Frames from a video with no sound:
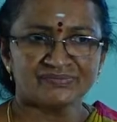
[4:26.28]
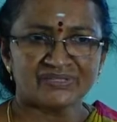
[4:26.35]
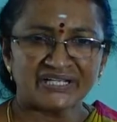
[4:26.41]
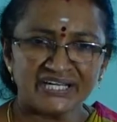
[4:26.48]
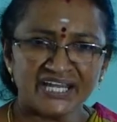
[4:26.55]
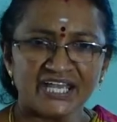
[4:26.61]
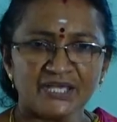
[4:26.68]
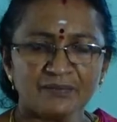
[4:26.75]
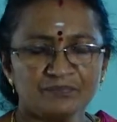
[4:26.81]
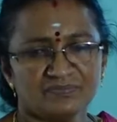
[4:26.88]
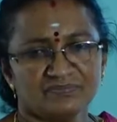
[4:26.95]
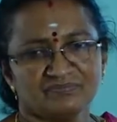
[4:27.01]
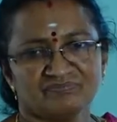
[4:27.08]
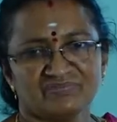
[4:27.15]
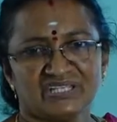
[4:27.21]
name,
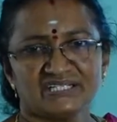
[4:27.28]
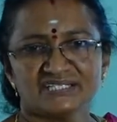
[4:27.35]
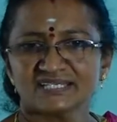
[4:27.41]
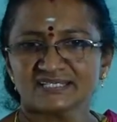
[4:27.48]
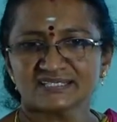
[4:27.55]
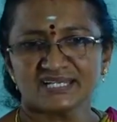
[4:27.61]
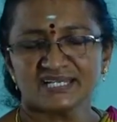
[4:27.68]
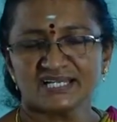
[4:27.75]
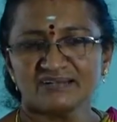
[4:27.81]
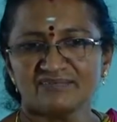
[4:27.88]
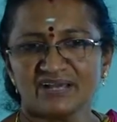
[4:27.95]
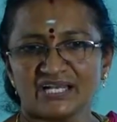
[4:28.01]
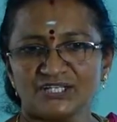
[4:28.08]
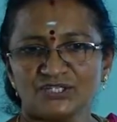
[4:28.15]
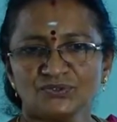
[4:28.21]
it is a single
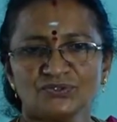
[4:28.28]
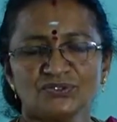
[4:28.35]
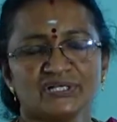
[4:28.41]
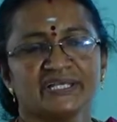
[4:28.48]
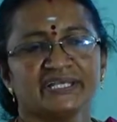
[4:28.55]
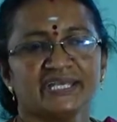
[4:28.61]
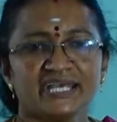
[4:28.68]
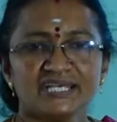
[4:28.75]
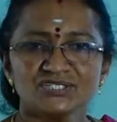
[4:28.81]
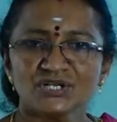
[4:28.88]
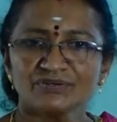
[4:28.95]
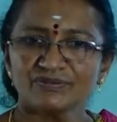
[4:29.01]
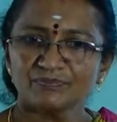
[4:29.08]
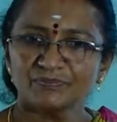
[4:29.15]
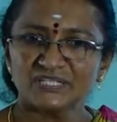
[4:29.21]
value, age
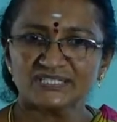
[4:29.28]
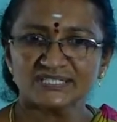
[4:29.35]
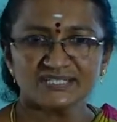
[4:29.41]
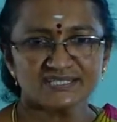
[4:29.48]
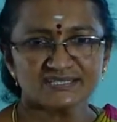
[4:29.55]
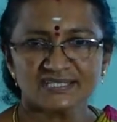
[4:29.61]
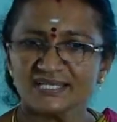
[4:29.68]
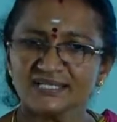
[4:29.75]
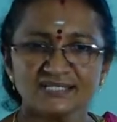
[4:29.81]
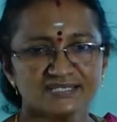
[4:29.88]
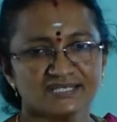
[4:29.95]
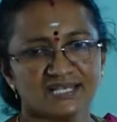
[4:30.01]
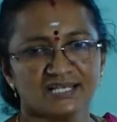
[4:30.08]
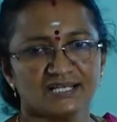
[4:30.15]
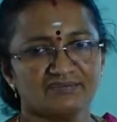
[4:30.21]
of a person is a
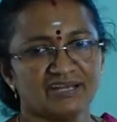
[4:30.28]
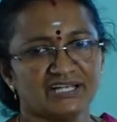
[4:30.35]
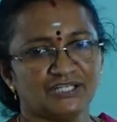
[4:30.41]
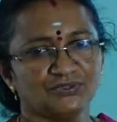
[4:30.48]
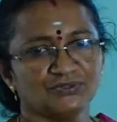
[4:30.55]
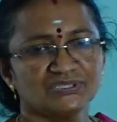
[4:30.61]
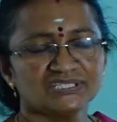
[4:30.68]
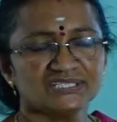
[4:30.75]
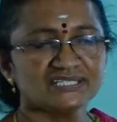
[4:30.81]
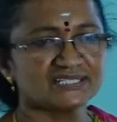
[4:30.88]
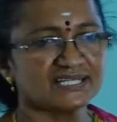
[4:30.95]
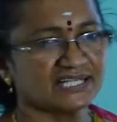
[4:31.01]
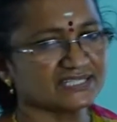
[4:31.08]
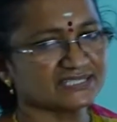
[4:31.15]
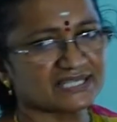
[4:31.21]
single value. This is
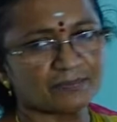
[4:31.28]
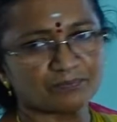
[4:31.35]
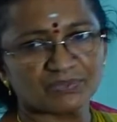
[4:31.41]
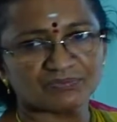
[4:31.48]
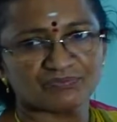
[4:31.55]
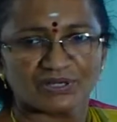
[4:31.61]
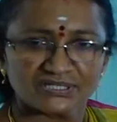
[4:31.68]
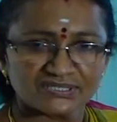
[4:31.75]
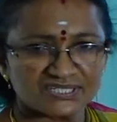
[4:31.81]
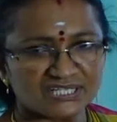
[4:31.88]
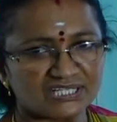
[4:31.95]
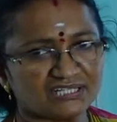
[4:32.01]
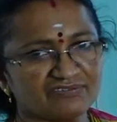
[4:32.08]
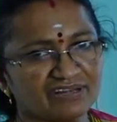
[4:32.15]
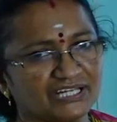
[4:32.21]
an example for
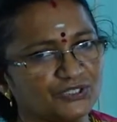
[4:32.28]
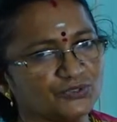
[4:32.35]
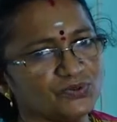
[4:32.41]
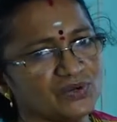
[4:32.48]
single value